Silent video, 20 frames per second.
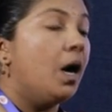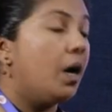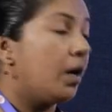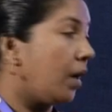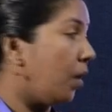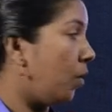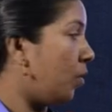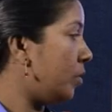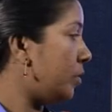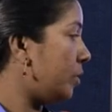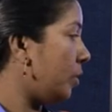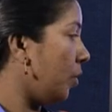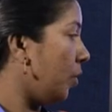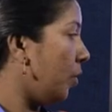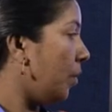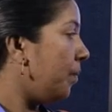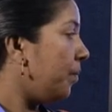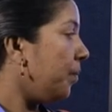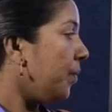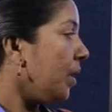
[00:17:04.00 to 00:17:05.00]
Raoult's
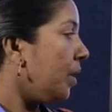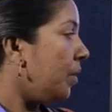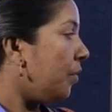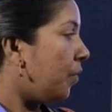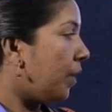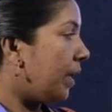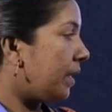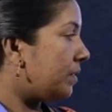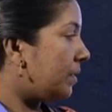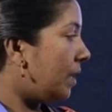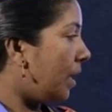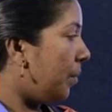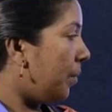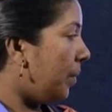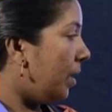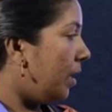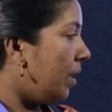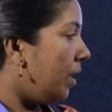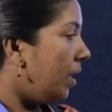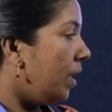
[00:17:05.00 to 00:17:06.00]
law. For
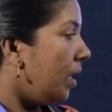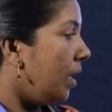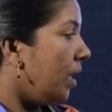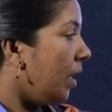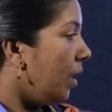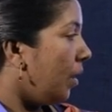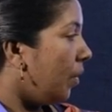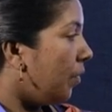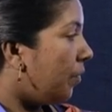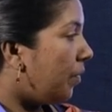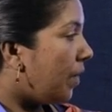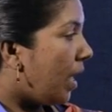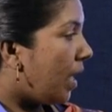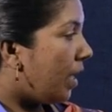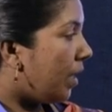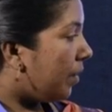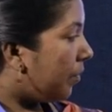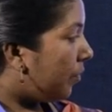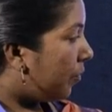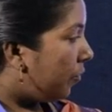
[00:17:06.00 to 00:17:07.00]
example,
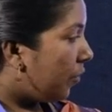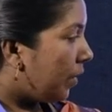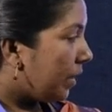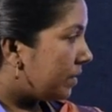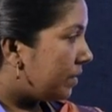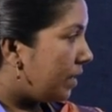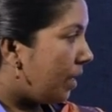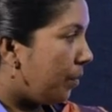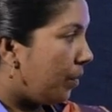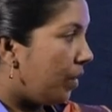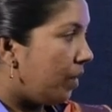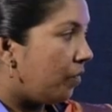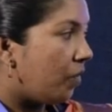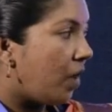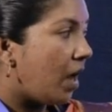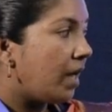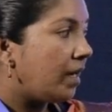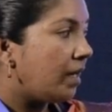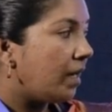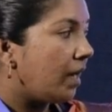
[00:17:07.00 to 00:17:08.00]

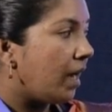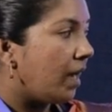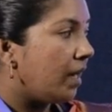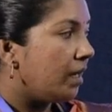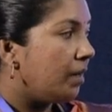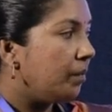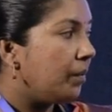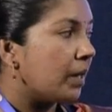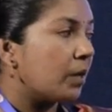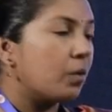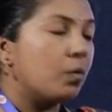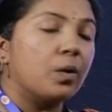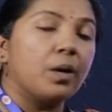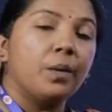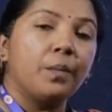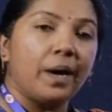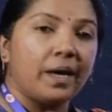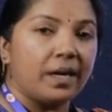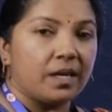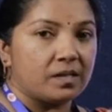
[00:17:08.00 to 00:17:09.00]
water and
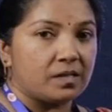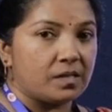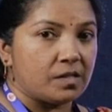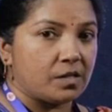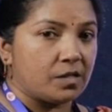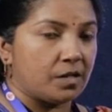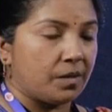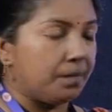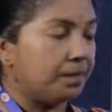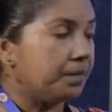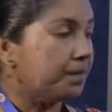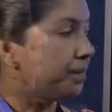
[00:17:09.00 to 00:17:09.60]
mercury binary system.